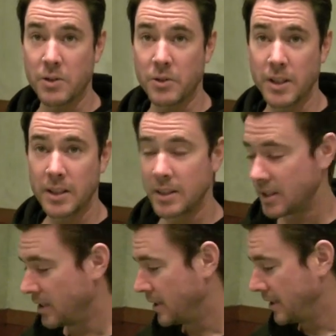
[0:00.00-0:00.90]
Jewelry.
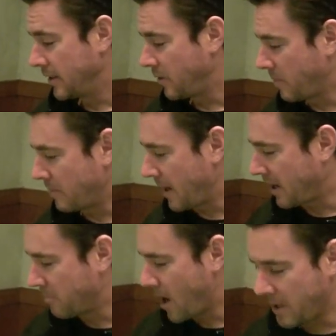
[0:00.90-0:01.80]
We've been
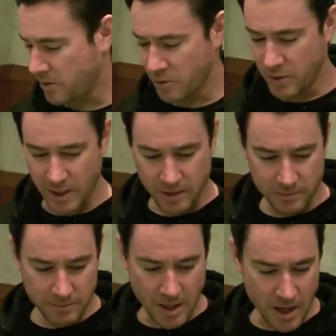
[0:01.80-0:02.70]
making body jewelry in
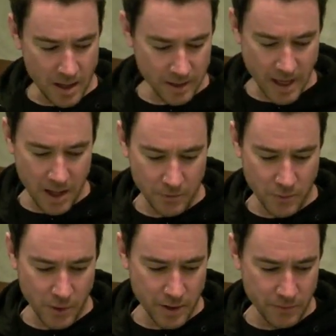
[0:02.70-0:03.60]
uh,
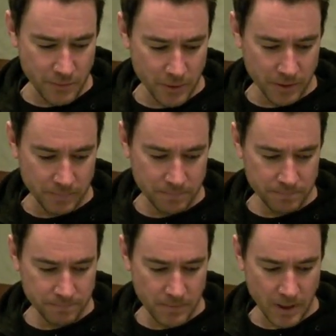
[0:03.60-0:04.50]
California for
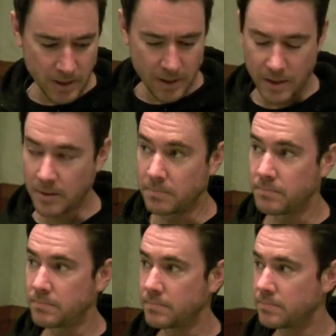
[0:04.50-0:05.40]
uh,
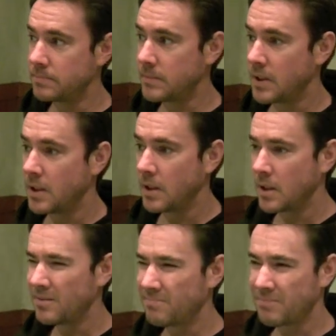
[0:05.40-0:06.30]

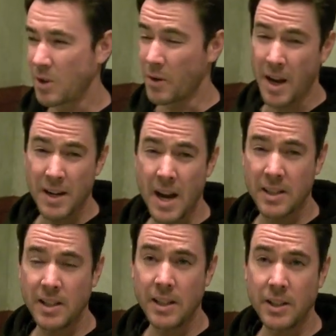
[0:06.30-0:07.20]
going on
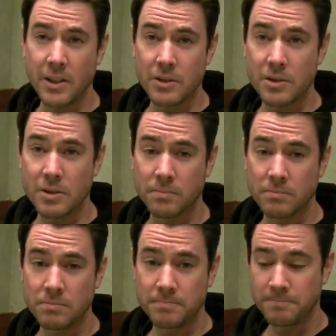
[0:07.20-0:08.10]
19 years,
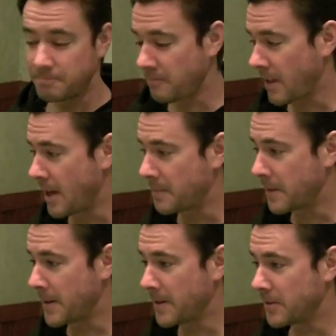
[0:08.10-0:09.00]
and
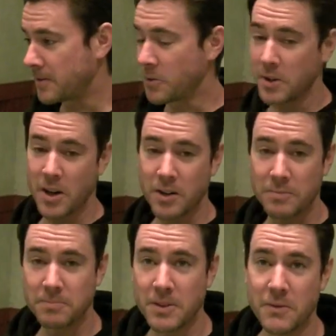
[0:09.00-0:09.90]
we're here doing our
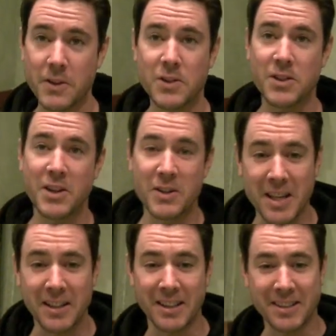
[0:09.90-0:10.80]
convention here in
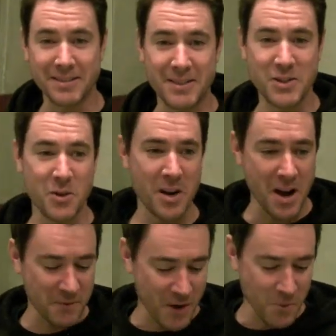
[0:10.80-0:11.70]
Italy, showing
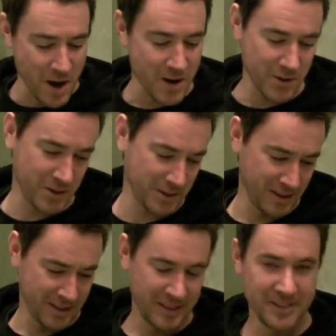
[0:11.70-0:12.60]
off our wares
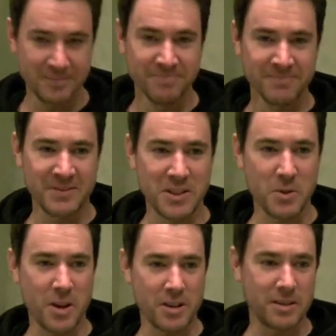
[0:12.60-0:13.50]

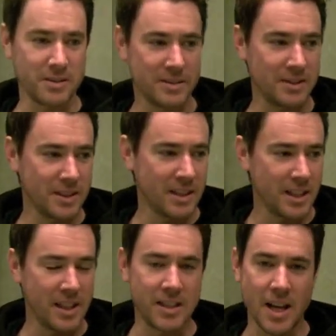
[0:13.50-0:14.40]
to our
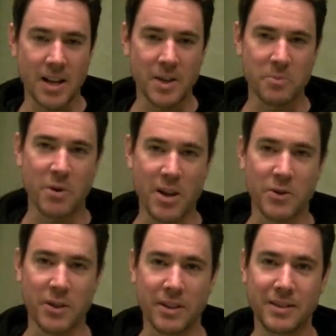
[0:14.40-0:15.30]
Italian brethren.